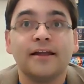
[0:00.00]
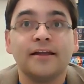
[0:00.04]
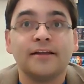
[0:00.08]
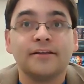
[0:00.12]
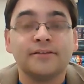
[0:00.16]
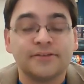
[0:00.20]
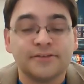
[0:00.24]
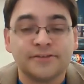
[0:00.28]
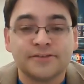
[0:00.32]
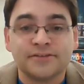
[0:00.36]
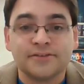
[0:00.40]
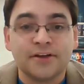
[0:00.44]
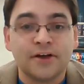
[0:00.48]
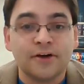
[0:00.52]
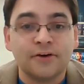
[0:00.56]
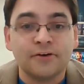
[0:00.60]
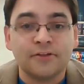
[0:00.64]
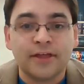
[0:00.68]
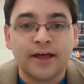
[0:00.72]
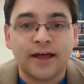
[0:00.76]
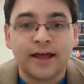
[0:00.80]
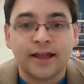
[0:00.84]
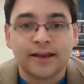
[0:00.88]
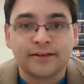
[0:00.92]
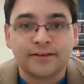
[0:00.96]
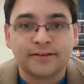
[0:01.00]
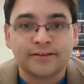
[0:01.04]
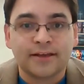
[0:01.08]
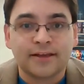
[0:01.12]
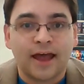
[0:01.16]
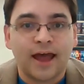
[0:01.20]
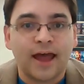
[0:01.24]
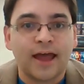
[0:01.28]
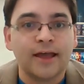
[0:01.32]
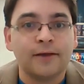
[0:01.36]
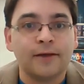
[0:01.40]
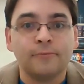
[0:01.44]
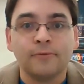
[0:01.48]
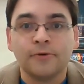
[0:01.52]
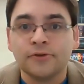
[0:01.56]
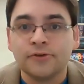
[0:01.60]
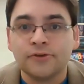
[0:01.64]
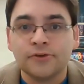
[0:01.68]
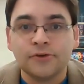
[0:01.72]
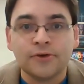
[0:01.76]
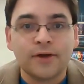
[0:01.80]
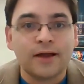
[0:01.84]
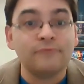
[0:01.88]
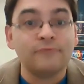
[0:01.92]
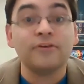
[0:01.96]
just know that I will
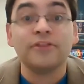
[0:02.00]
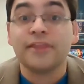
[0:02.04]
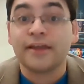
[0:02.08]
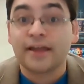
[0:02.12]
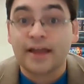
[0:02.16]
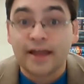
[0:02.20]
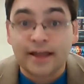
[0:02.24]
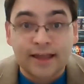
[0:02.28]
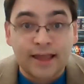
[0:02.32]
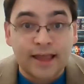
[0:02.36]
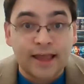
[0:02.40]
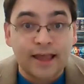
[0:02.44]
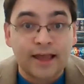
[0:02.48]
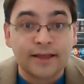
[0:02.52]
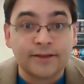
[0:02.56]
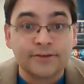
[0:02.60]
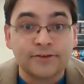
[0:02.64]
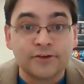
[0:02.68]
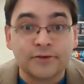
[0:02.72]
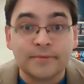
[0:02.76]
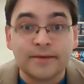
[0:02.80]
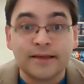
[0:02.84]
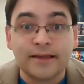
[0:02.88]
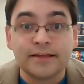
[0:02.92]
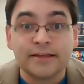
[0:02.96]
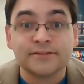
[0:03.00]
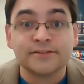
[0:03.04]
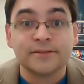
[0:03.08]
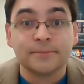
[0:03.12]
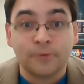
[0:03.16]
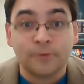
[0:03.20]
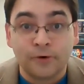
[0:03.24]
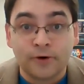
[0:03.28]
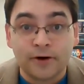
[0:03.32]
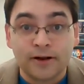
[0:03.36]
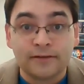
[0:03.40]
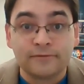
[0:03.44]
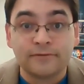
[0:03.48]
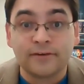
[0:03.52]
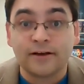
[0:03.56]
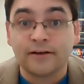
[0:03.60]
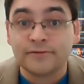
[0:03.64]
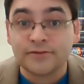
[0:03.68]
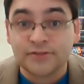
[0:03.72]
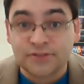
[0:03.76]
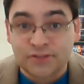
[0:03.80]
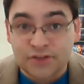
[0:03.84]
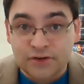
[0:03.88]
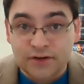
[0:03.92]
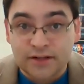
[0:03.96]
do everything I can to be supportive of
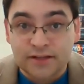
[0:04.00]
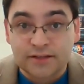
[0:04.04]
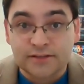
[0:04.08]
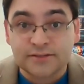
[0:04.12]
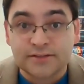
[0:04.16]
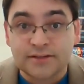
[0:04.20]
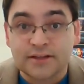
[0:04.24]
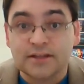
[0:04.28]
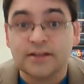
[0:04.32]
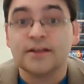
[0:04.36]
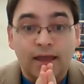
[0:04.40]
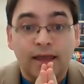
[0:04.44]
students.